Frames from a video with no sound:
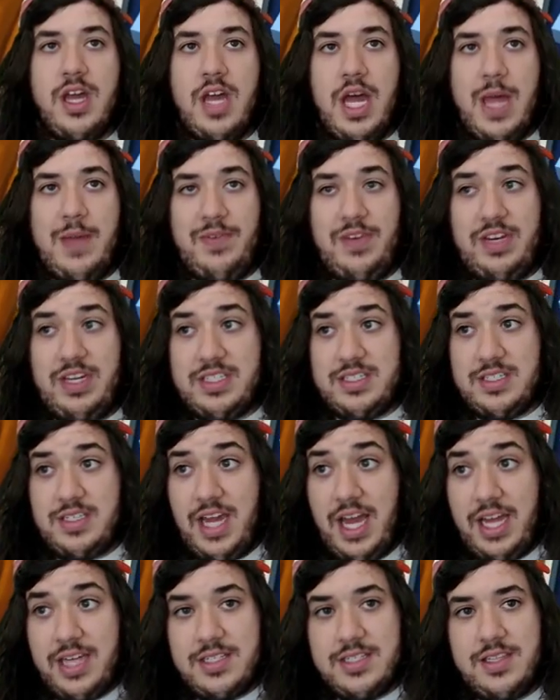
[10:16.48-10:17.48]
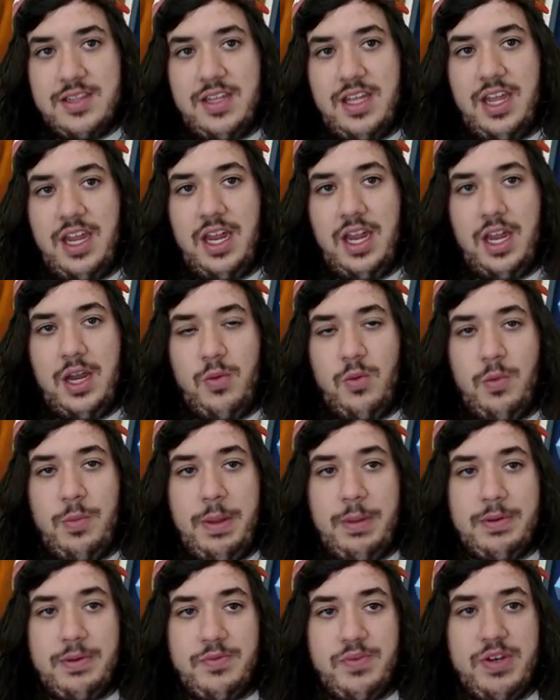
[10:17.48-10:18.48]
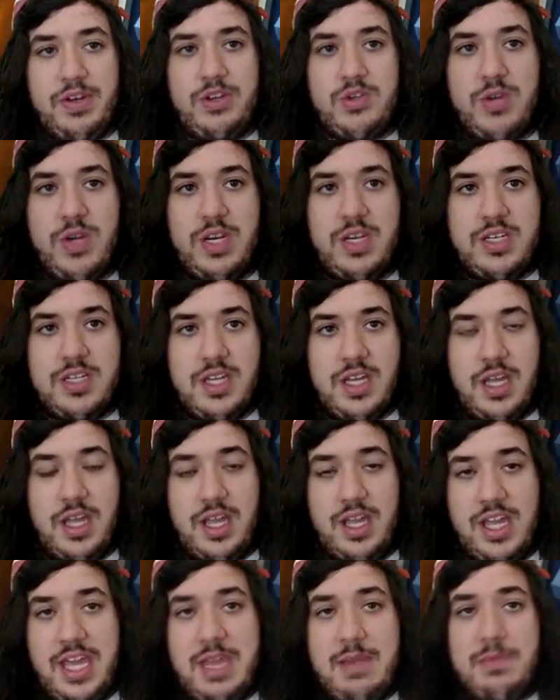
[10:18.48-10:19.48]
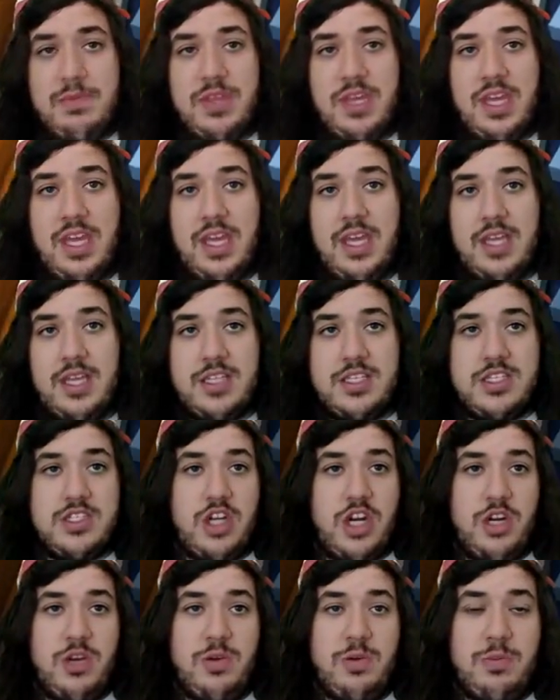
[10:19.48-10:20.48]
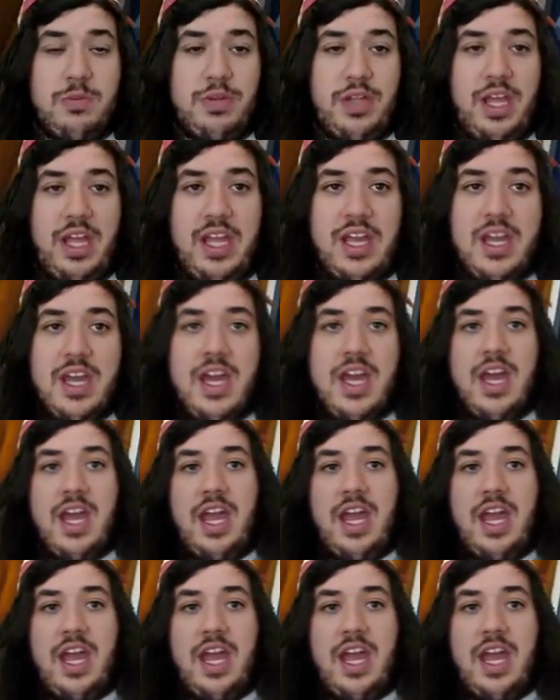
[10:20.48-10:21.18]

If he does not, then we'll be able to free treat, keep the Staryu in play,